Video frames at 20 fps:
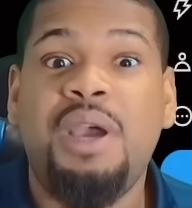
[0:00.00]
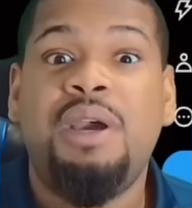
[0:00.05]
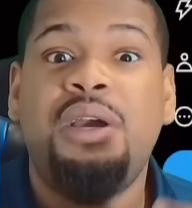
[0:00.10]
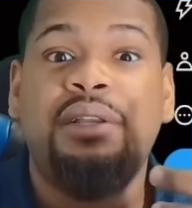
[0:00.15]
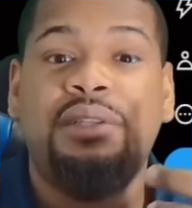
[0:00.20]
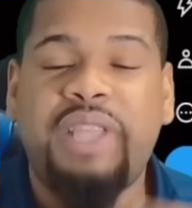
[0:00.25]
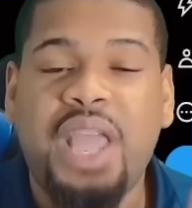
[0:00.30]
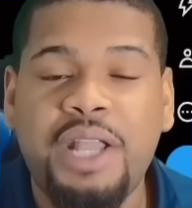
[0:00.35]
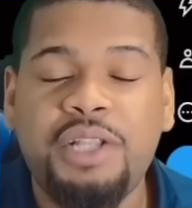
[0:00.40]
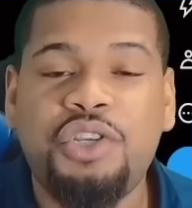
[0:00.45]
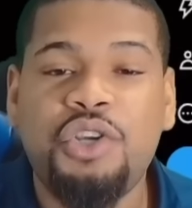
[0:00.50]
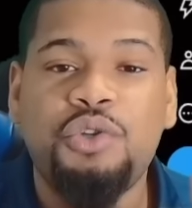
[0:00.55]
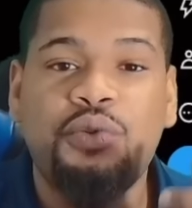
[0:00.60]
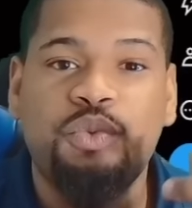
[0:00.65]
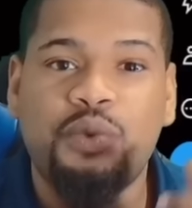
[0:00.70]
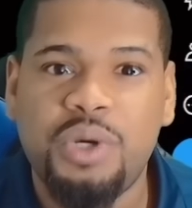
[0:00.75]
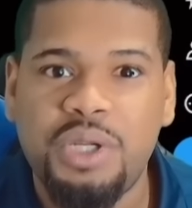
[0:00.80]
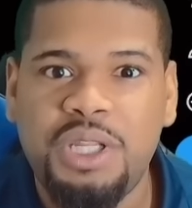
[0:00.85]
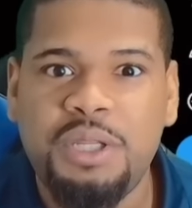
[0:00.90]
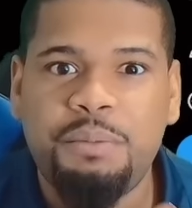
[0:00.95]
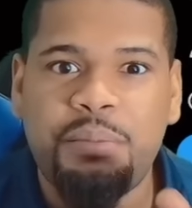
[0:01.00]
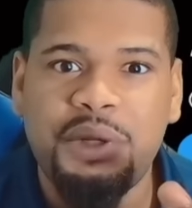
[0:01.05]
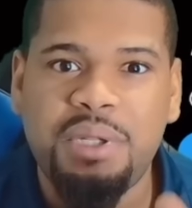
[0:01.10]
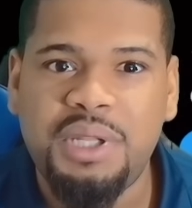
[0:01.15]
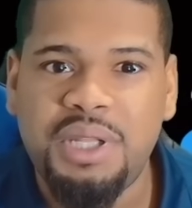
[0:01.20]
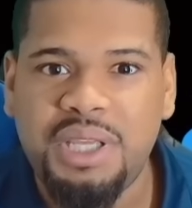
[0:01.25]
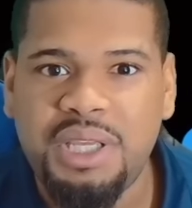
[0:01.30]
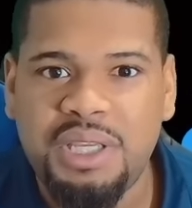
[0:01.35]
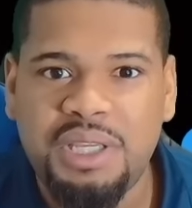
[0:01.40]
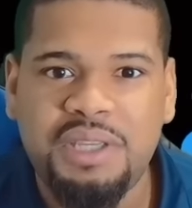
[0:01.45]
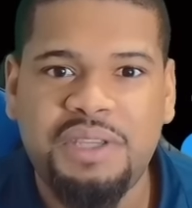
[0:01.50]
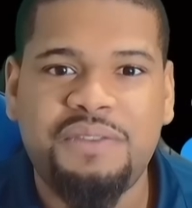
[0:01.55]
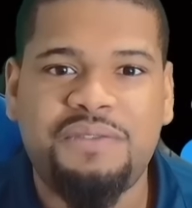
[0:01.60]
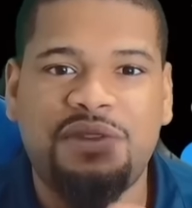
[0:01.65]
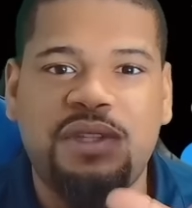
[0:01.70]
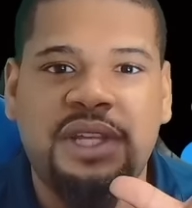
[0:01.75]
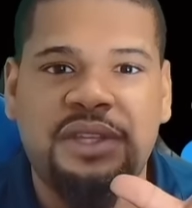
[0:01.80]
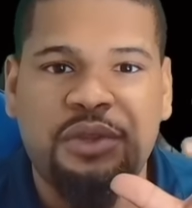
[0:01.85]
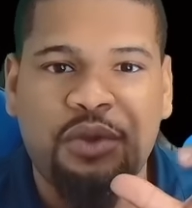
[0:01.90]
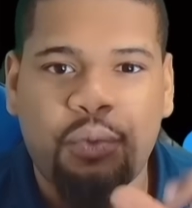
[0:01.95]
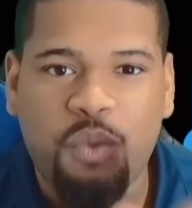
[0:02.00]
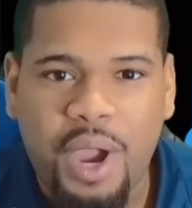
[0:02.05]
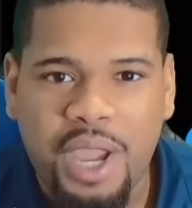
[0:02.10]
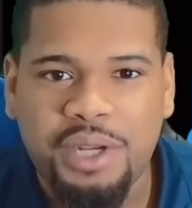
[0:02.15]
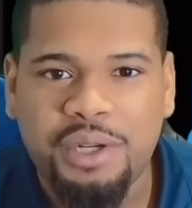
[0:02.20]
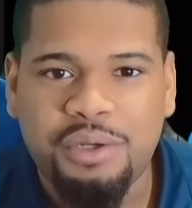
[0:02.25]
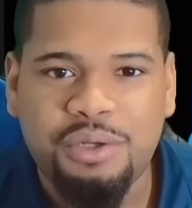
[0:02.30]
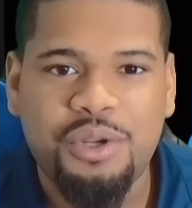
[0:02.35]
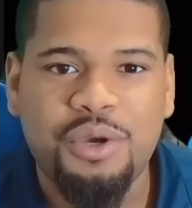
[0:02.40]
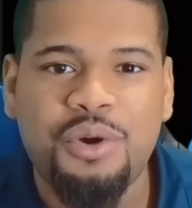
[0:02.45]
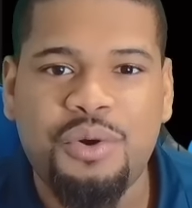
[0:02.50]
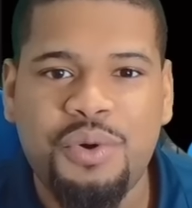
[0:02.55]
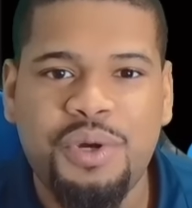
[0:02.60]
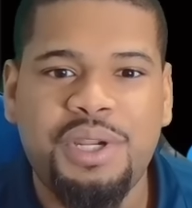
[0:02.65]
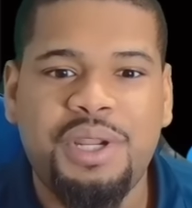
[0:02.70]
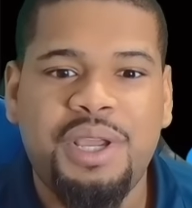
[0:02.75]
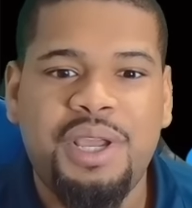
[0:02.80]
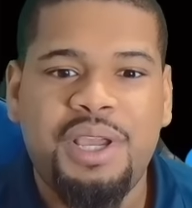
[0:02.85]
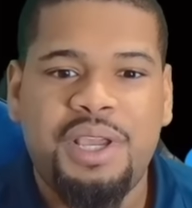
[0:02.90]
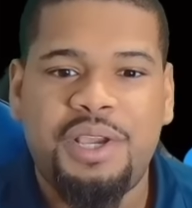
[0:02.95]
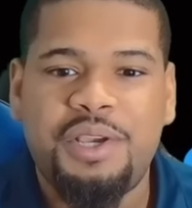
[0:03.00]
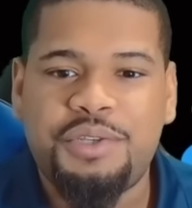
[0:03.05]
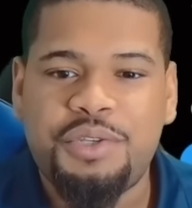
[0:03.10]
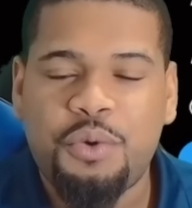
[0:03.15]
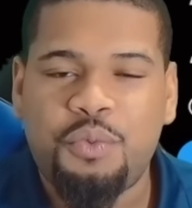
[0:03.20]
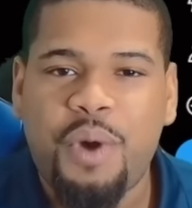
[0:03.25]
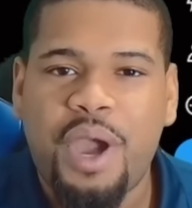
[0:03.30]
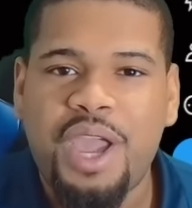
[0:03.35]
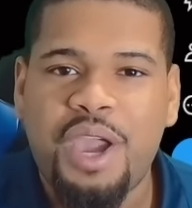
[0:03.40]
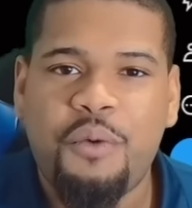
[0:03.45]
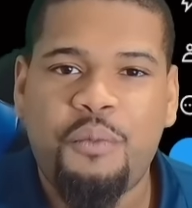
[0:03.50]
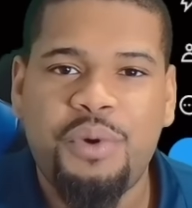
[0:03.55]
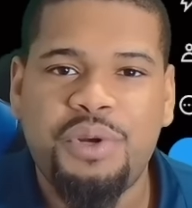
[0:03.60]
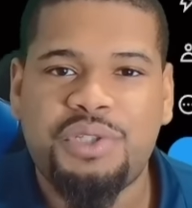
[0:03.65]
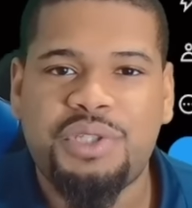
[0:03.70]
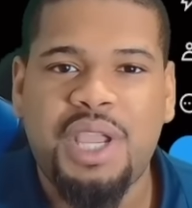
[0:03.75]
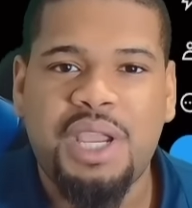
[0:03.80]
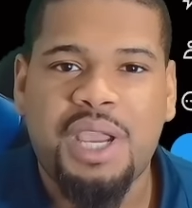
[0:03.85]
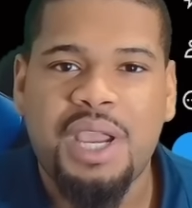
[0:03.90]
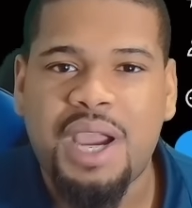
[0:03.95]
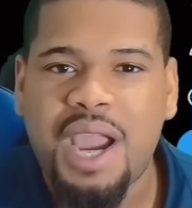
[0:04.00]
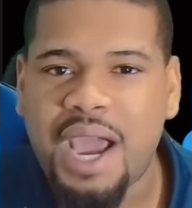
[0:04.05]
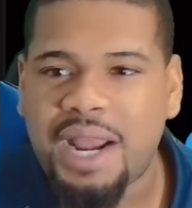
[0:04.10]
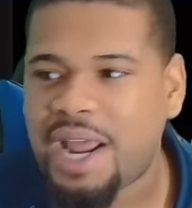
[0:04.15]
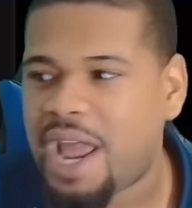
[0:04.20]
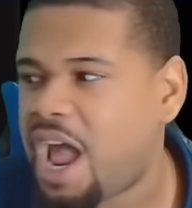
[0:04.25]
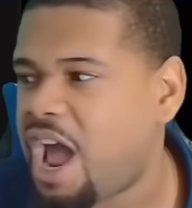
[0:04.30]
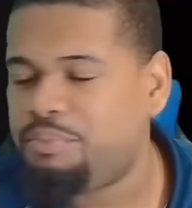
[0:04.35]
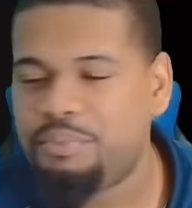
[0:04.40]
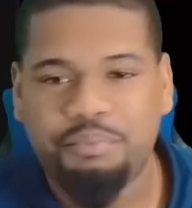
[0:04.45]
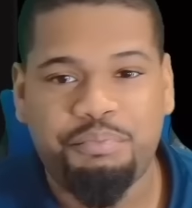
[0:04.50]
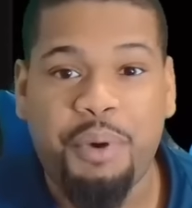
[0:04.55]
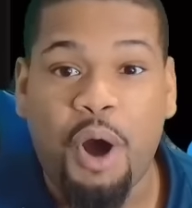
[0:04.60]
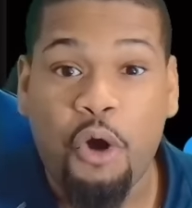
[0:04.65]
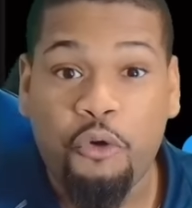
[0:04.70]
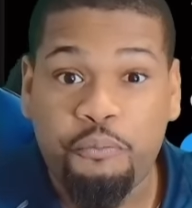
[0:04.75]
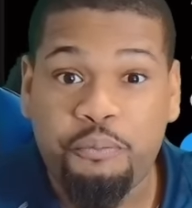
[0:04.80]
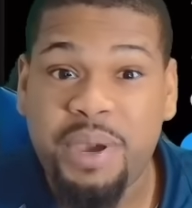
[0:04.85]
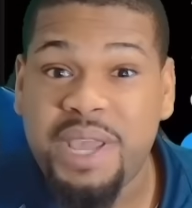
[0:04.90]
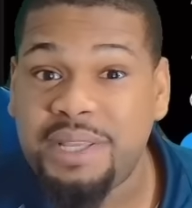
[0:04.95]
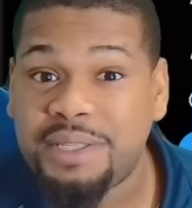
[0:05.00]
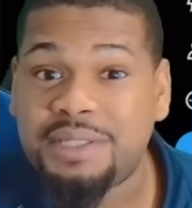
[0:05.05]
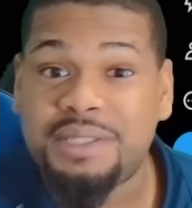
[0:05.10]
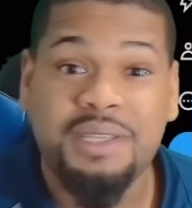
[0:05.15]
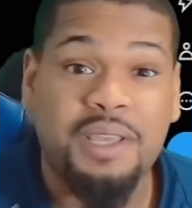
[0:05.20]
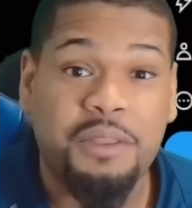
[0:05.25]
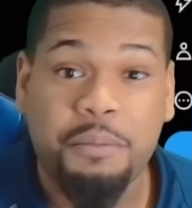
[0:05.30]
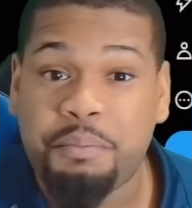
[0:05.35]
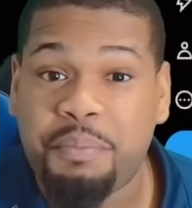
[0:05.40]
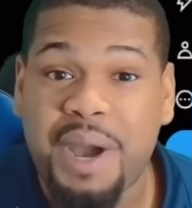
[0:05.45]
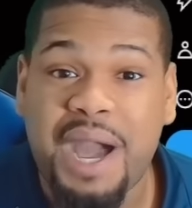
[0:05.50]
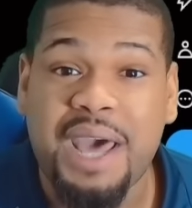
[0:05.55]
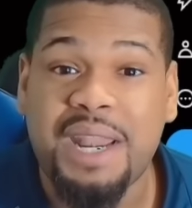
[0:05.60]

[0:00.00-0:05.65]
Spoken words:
They just really believe that the way to do it is a way in which they can kind of have both pieces of the pie.